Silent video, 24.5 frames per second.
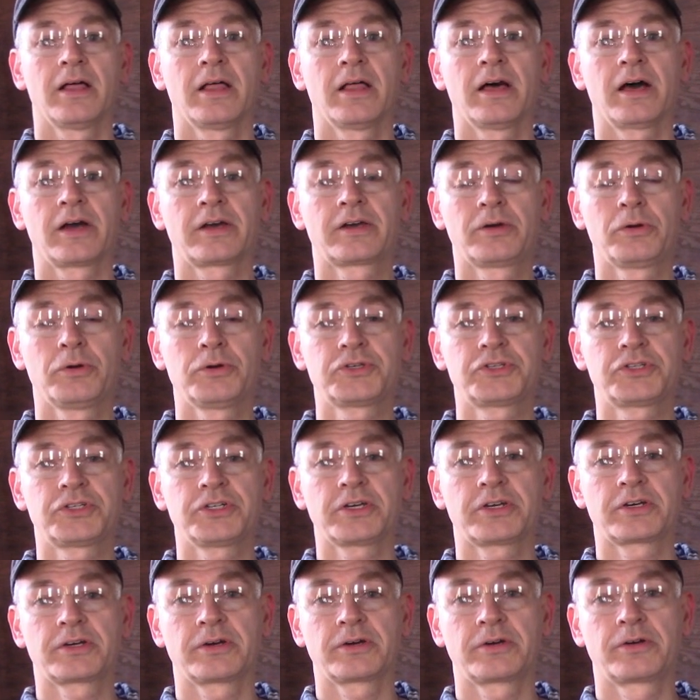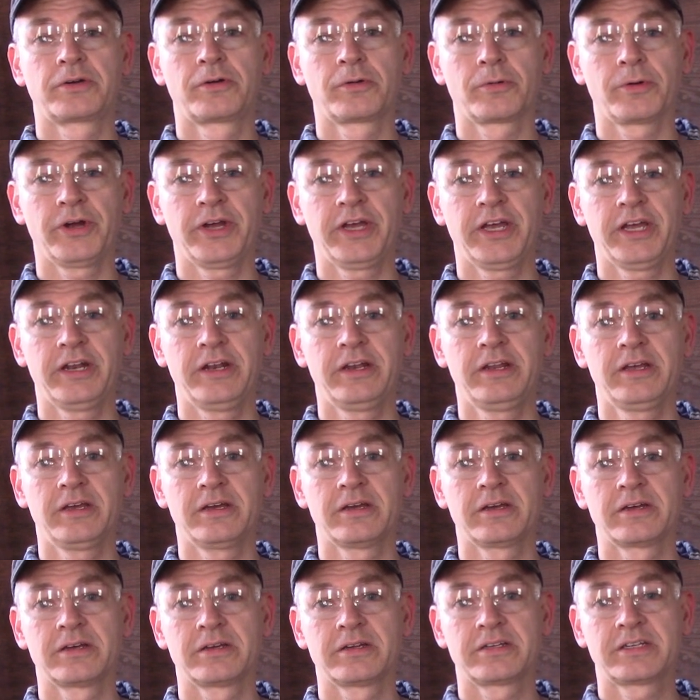acoustic grid
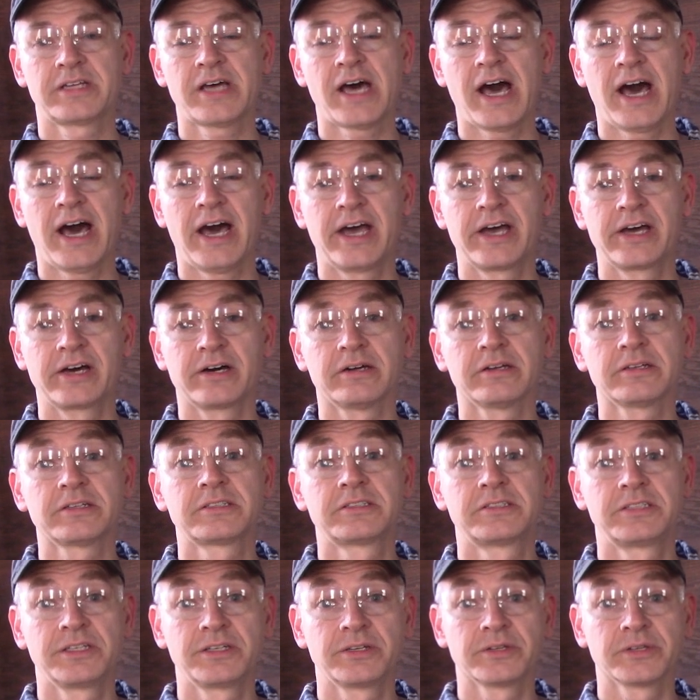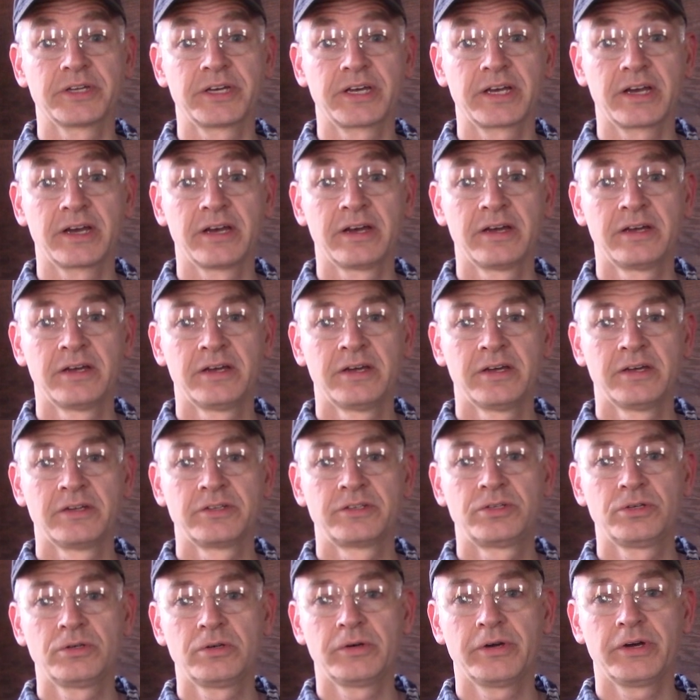tile ceiling,
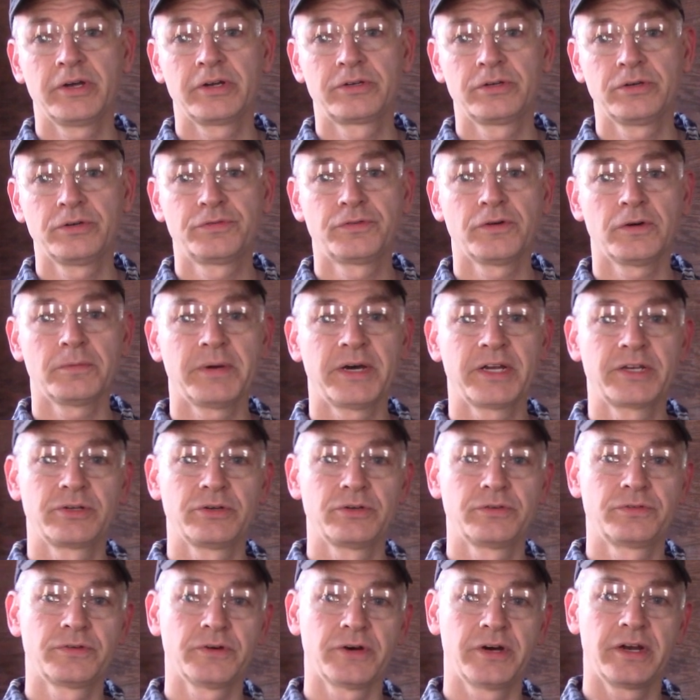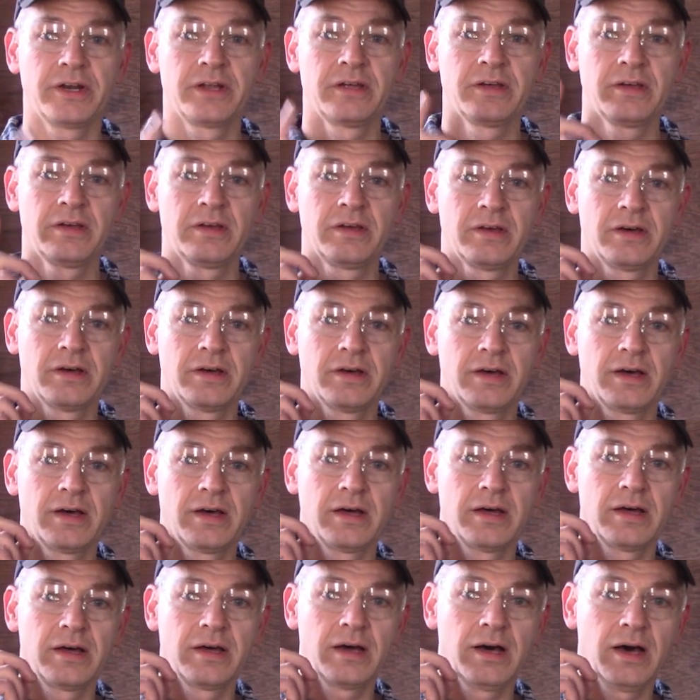2 foot by 2 foot,
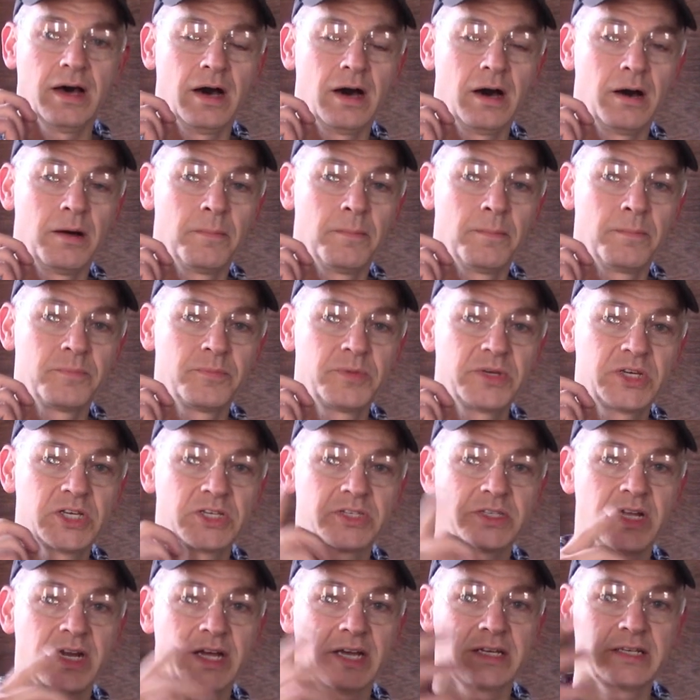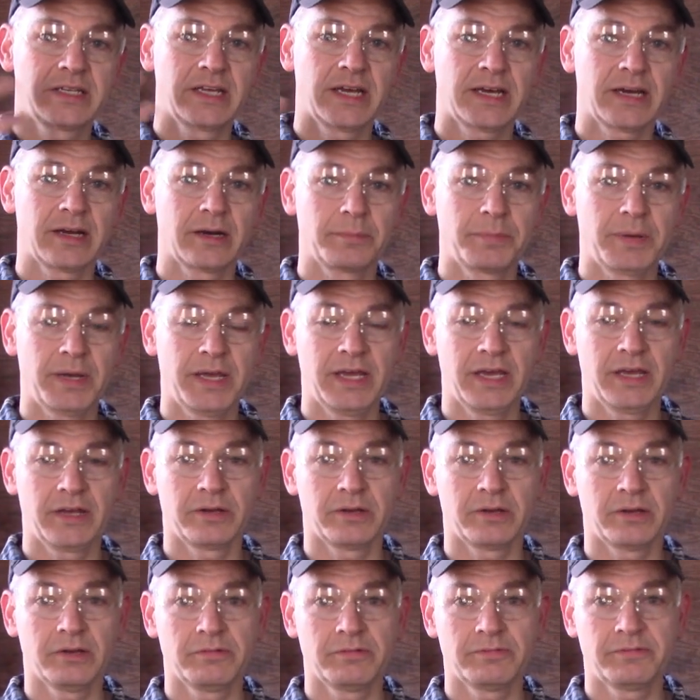because then I can take out a
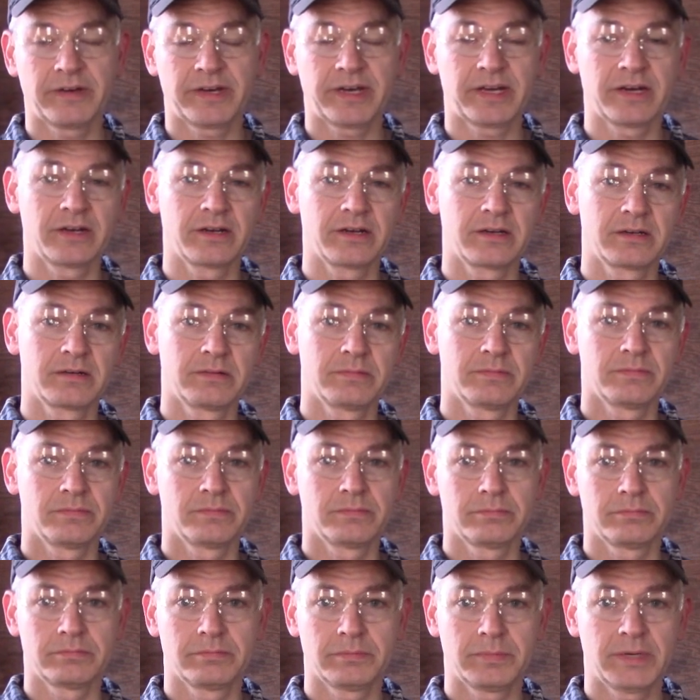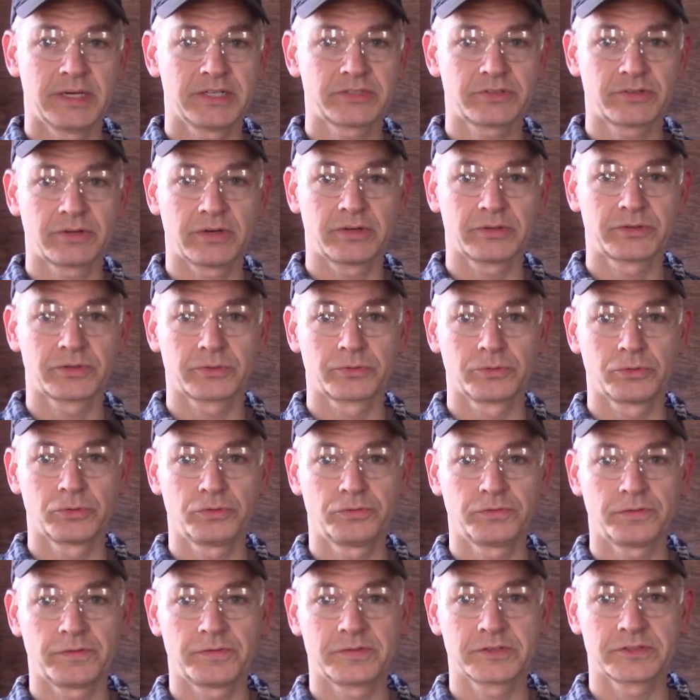panel if I got to mess around with the
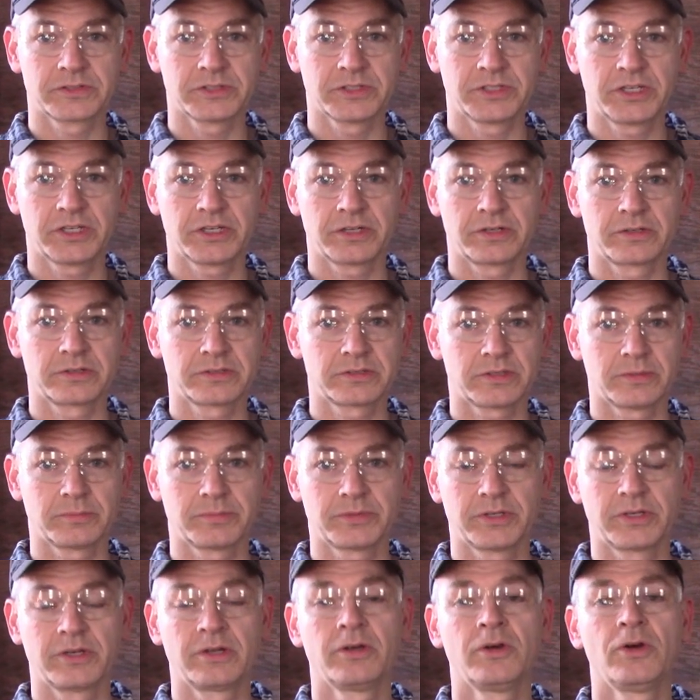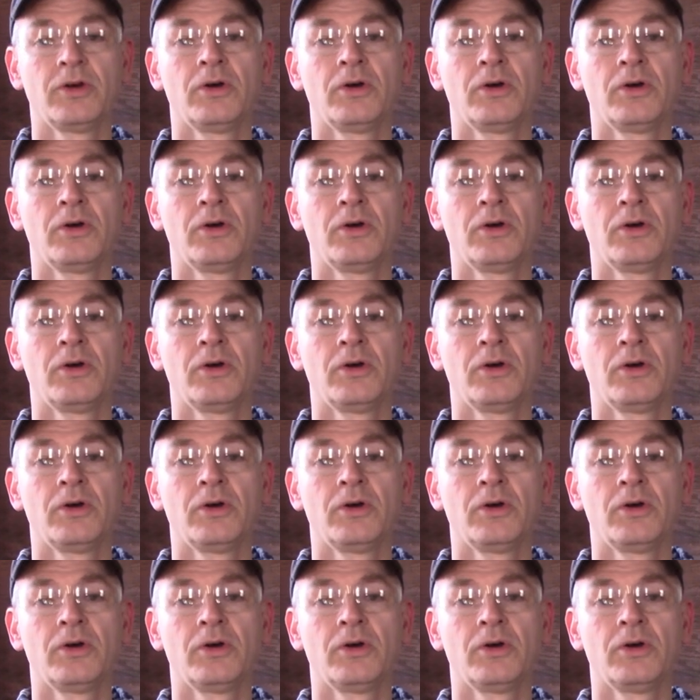roof if it's leaking or something.